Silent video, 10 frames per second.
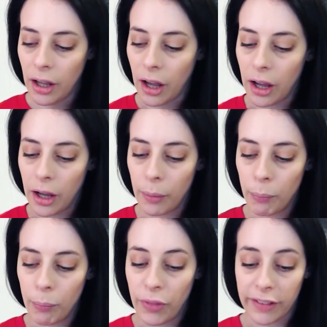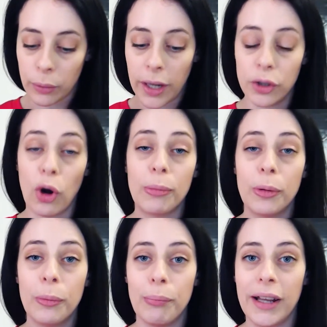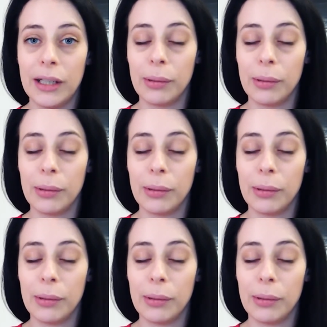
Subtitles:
That's quite normal, mainly